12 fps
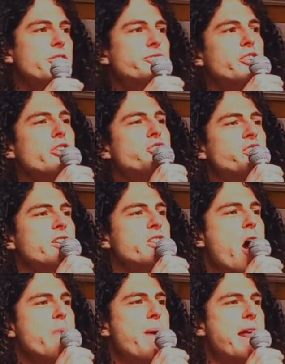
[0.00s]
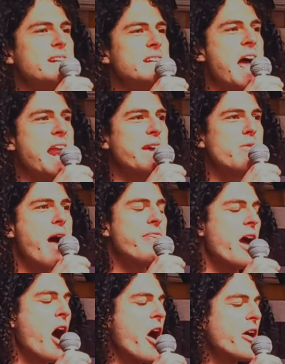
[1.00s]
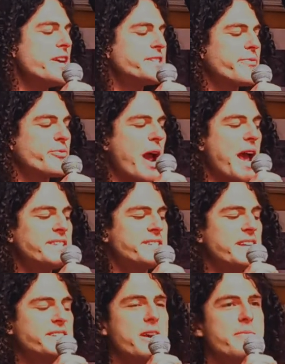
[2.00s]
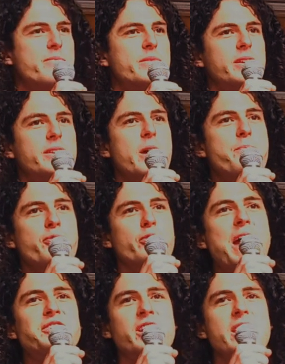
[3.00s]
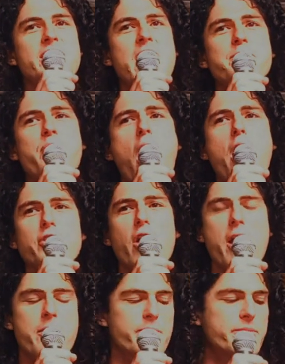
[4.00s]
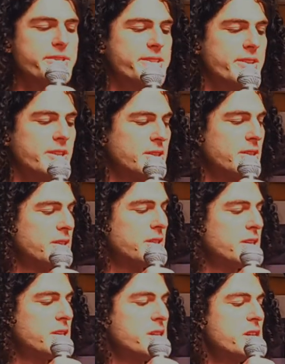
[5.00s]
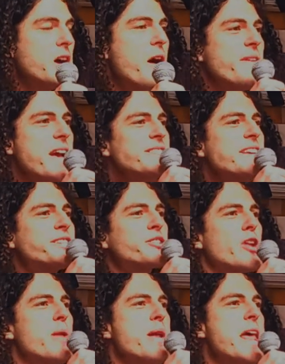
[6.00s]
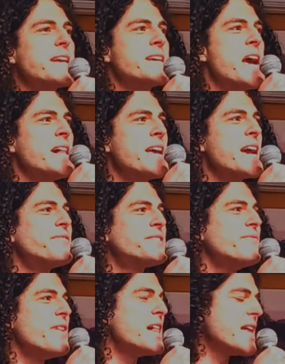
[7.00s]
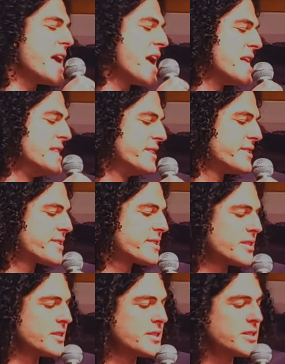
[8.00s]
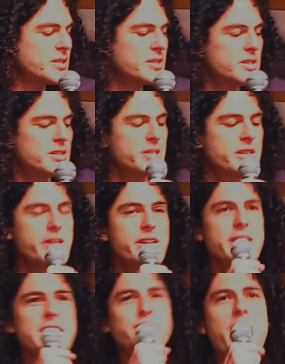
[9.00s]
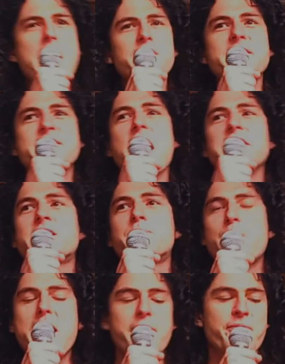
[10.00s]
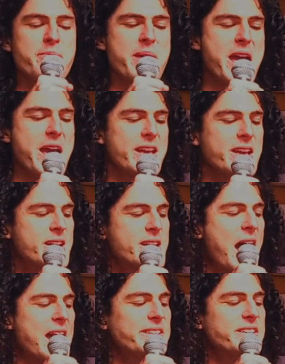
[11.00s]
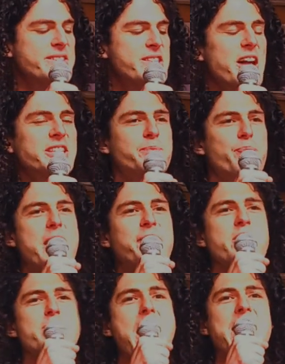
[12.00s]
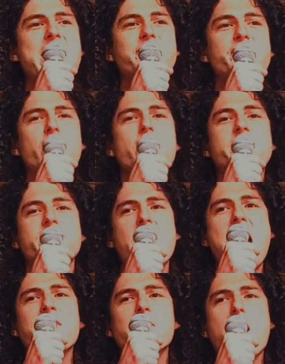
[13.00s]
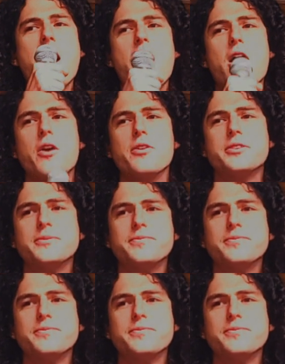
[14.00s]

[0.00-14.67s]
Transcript: Jews should know better than anyone the horrors of racism, oppression, and pogroms, of indiscriminate killing of civilians. Israel does not speak for me, and it does not speak for many Jews around the world.